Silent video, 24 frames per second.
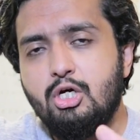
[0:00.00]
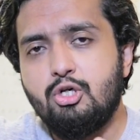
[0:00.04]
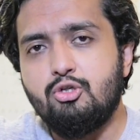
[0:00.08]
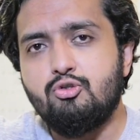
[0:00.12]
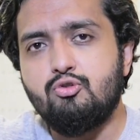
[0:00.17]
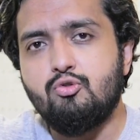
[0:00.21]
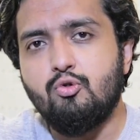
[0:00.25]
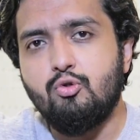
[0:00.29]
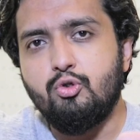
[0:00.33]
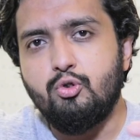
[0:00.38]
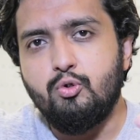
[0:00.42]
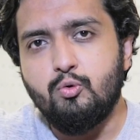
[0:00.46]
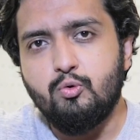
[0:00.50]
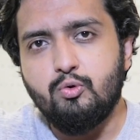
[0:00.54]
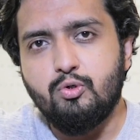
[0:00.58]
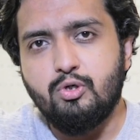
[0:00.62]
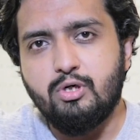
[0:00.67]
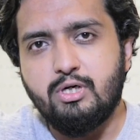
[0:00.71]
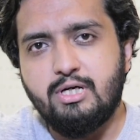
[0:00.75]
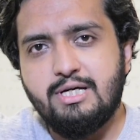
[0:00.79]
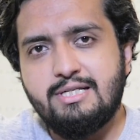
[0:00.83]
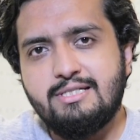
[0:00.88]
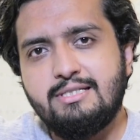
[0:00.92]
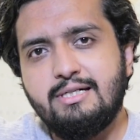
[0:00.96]
So
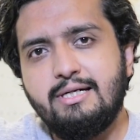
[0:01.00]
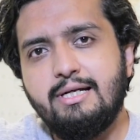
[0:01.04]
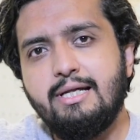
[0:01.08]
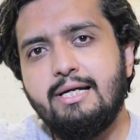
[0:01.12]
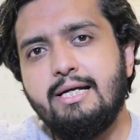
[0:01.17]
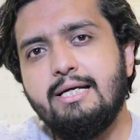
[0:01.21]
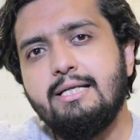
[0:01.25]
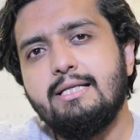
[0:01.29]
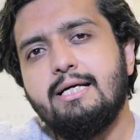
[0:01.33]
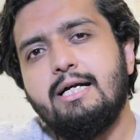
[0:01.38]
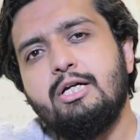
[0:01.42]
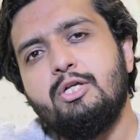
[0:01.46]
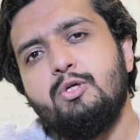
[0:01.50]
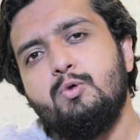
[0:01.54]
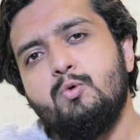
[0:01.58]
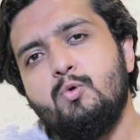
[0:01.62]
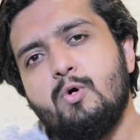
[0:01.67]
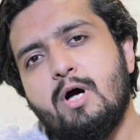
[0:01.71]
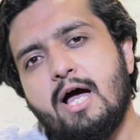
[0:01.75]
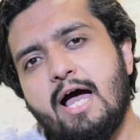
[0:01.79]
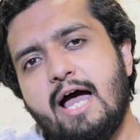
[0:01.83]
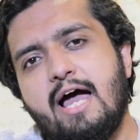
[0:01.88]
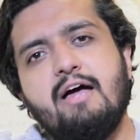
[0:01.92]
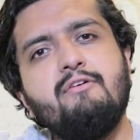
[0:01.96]
considering that
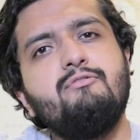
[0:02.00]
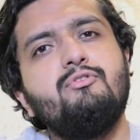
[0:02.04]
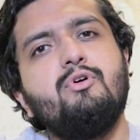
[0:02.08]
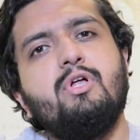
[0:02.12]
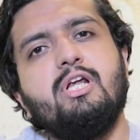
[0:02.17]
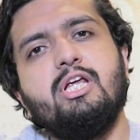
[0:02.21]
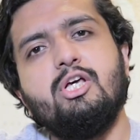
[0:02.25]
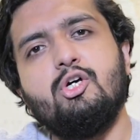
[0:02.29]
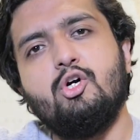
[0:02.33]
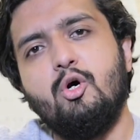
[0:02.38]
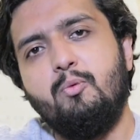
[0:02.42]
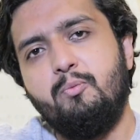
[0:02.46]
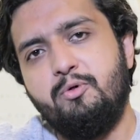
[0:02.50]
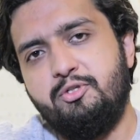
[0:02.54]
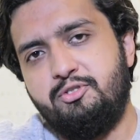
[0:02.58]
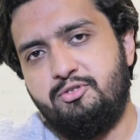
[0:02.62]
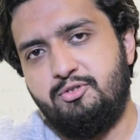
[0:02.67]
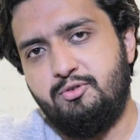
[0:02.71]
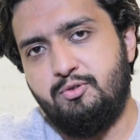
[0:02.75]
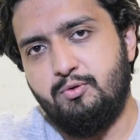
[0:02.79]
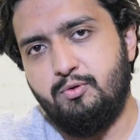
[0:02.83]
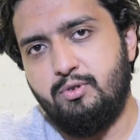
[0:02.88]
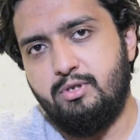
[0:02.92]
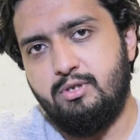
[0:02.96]
you have your e-commerce
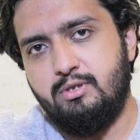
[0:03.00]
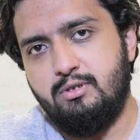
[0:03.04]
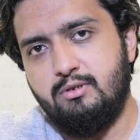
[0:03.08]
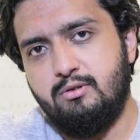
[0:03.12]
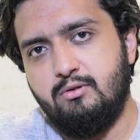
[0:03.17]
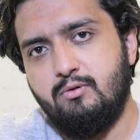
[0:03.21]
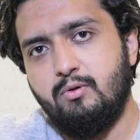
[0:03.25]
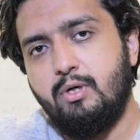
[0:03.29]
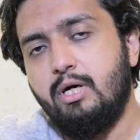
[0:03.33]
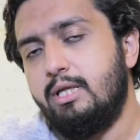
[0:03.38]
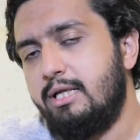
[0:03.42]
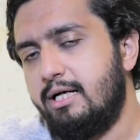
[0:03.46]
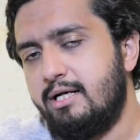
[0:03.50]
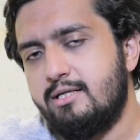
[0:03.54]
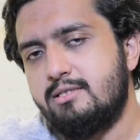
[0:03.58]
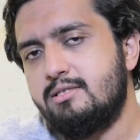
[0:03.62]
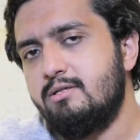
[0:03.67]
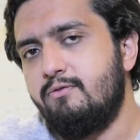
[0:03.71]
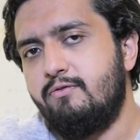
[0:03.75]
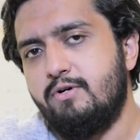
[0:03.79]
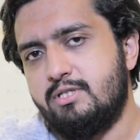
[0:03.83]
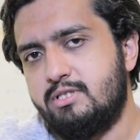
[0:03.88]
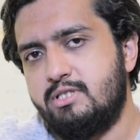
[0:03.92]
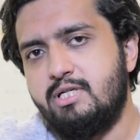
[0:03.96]
store, okay, that is
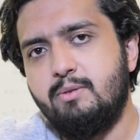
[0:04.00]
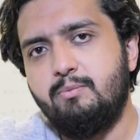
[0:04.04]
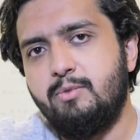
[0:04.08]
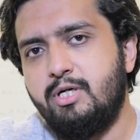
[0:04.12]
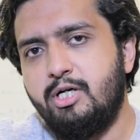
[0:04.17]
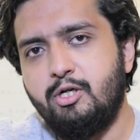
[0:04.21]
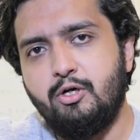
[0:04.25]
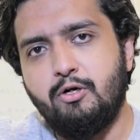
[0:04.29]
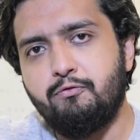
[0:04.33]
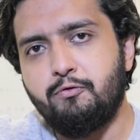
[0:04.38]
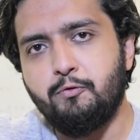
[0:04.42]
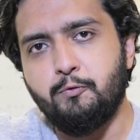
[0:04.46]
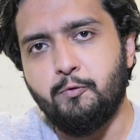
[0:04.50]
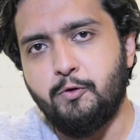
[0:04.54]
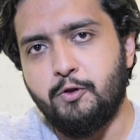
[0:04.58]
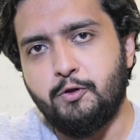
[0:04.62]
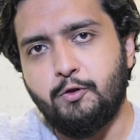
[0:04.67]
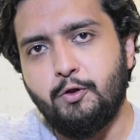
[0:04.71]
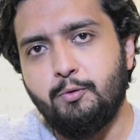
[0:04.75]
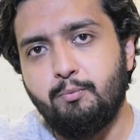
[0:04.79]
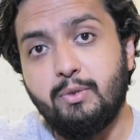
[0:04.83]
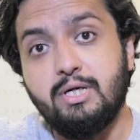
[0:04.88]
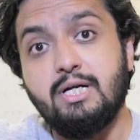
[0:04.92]
the first step that you have to work on.